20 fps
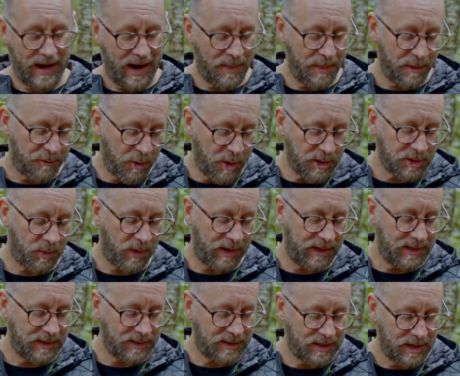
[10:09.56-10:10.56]
And the first one
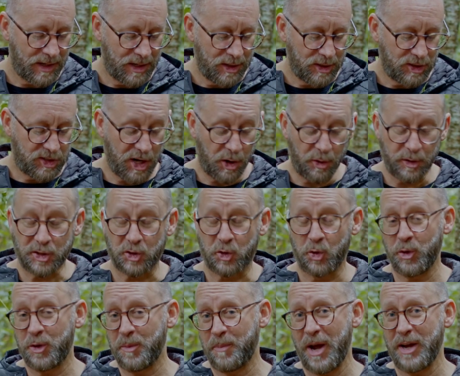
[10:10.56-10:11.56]
is tell the
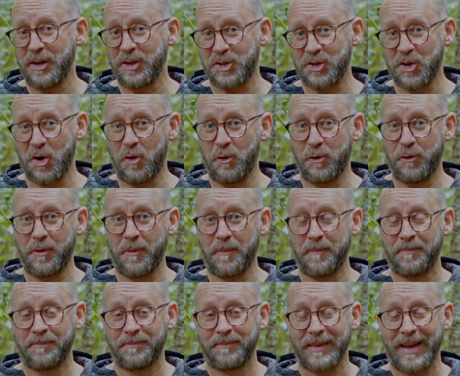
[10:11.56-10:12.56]
truth about yourself.
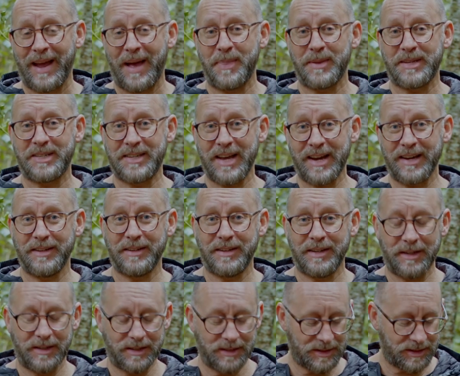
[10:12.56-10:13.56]
And the second
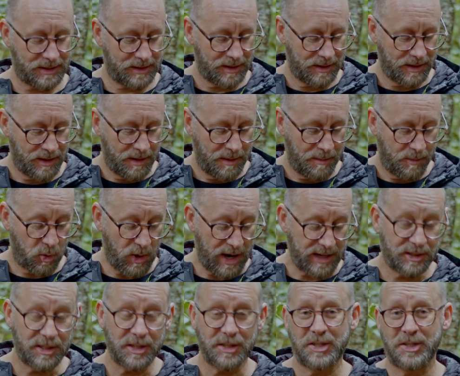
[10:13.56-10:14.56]
is
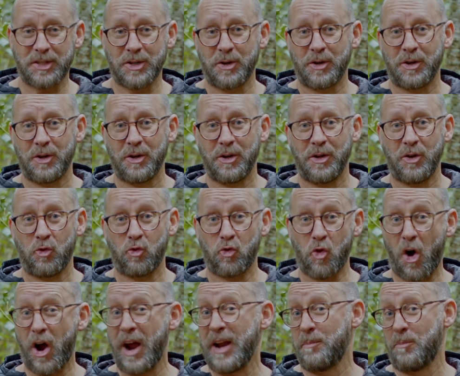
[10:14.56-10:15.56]
practice
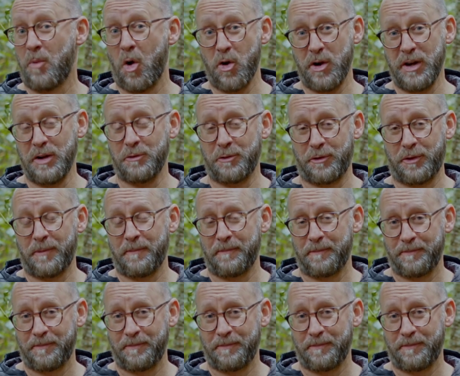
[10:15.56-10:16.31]
right motive.